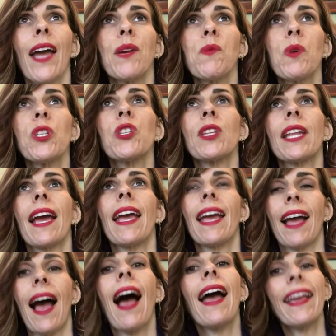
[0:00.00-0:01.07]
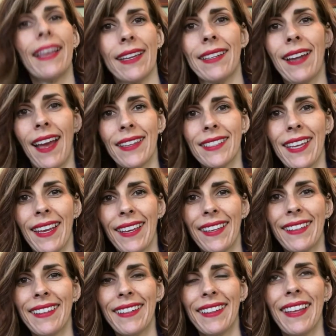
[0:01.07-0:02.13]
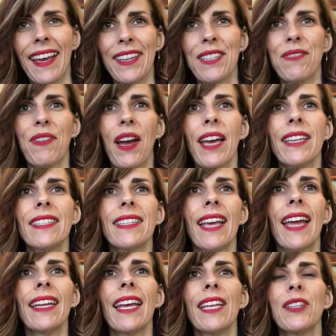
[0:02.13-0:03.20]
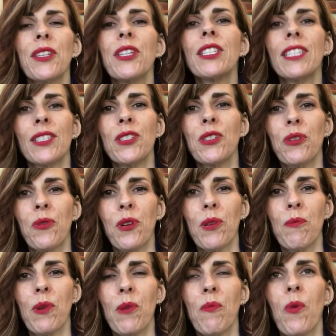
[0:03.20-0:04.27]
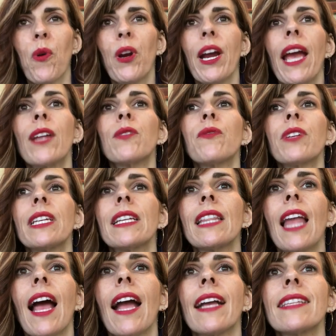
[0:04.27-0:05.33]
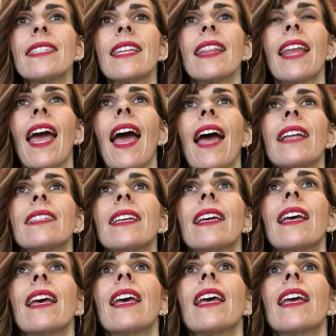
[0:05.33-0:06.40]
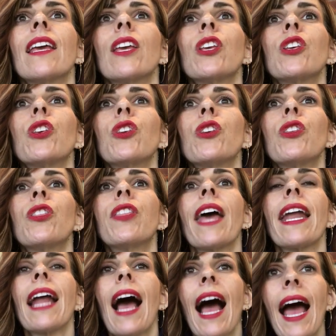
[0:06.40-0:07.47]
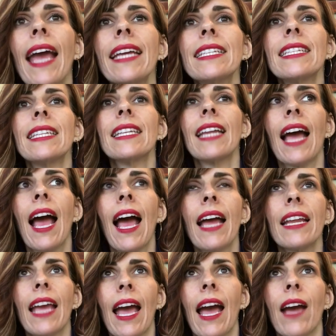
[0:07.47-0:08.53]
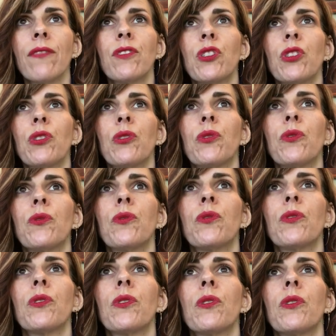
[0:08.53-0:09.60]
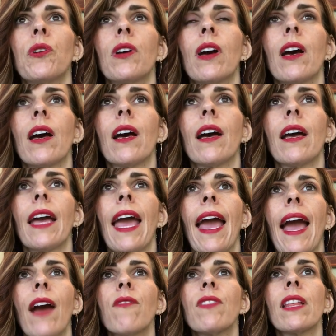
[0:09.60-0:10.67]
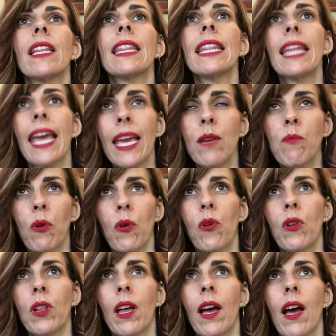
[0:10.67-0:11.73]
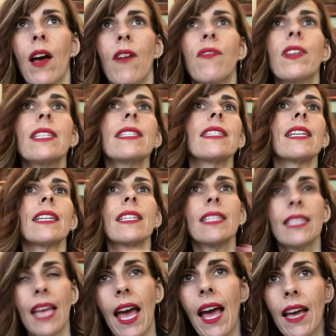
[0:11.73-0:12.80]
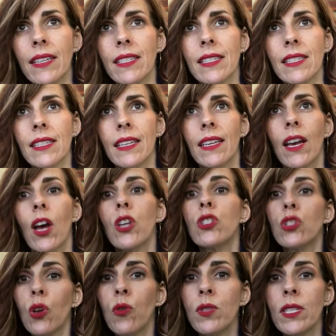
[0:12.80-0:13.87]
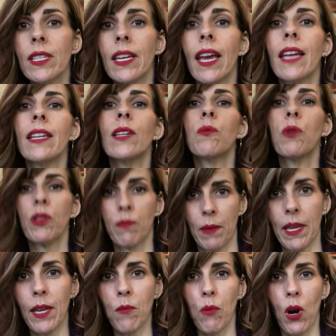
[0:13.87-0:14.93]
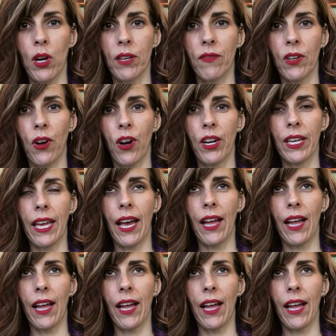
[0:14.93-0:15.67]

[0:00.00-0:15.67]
I wish that I, I had not taken that advice and had looked into it a bit more and realized that, that I did not have to uh, have the label of success associated with being part of an art